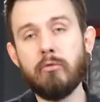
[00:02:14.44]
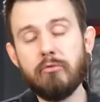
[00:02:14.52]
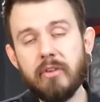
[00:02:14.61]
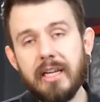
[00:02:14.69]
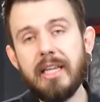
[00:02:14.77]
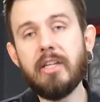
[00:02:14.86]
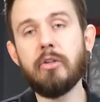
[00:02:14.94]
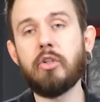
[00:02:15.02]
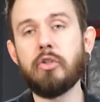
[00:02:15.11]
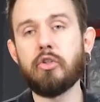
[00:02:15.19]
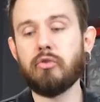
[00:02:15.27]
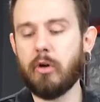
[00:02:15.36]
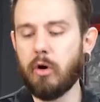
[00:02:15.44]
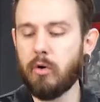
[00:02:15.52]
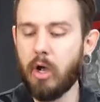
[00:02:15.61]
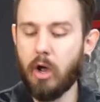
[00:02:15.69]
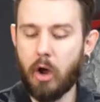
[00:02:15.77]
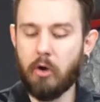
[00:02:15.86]
really good control
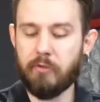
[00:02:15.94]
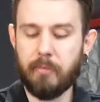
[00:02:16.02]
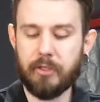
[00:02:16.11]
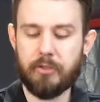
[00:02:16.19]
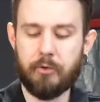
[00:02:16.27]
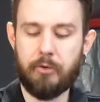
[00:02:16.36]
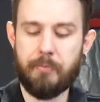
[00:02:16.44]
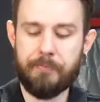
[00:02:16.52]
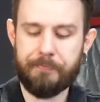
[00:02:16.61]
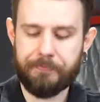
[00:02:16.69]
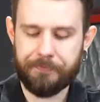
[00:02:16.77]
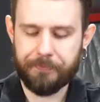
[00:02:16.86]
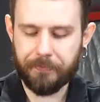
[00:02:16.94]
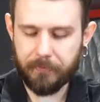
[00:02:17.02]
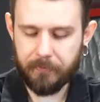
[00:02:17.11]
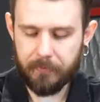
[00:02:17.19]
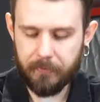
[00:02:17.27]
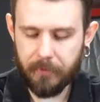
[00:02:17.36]
over my tool.
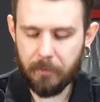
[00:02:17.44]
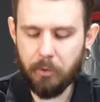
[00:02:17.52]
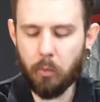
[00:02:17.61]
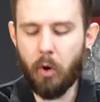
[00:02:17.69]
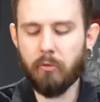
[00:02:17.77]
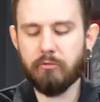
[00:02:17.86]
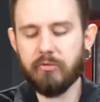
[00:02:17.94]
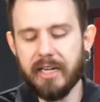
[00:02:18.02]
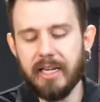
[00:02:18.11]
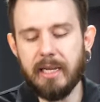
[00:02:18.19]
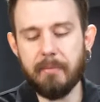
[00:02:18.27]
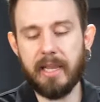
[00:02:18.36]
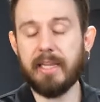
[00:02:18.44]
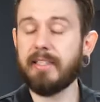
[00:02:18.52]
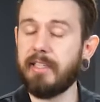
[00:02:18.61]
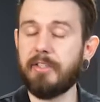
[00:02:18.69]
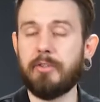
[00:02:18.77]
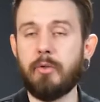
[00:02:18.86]
But what really makes
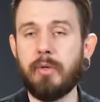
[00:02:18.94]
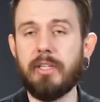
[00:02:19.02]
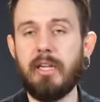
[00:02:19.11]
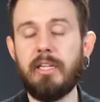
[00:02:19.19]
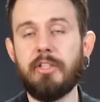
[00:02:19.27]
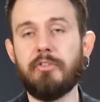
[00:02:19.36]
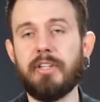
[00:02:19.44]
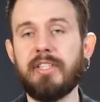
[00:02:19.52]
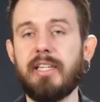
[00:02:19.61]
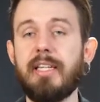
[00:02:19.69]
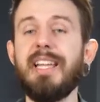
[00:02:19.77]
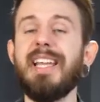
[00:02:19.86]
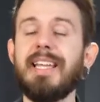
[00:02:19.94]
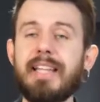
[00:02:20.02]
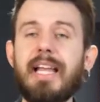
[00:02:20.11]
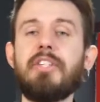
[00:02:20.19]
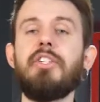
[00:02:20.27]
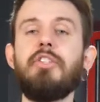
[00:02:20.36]
this tool interesting is
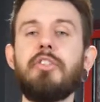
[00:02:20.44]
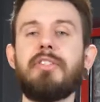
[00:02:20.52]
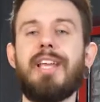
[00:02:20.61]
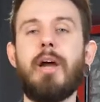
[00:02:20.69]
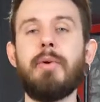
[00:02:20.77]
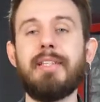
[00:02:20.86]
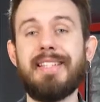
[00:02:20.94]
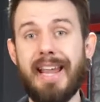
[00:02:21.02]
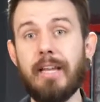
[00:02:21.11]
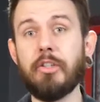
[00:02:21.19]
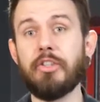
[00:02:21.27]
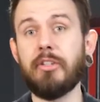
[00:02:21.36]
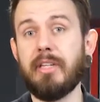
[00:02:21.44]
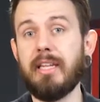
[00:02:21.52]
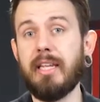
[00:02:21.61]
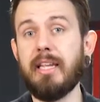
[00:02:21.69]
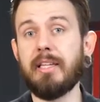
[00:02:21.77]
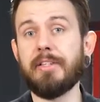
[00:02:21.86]
actually just how intelligent
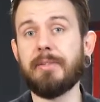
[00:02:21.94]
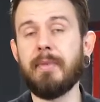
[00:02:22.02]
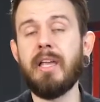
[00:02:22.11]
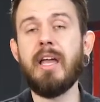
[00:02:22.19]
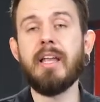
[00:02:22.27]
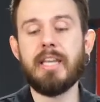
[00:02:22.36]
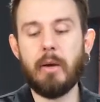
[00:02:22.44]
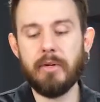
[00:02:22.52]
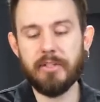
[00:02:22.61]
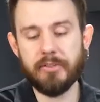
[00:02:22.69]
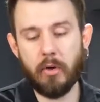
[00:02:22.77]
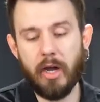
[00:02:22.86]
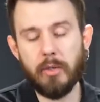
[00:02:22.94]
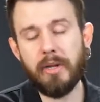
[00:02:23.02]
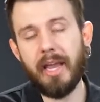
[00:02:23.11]
it is. Now inside we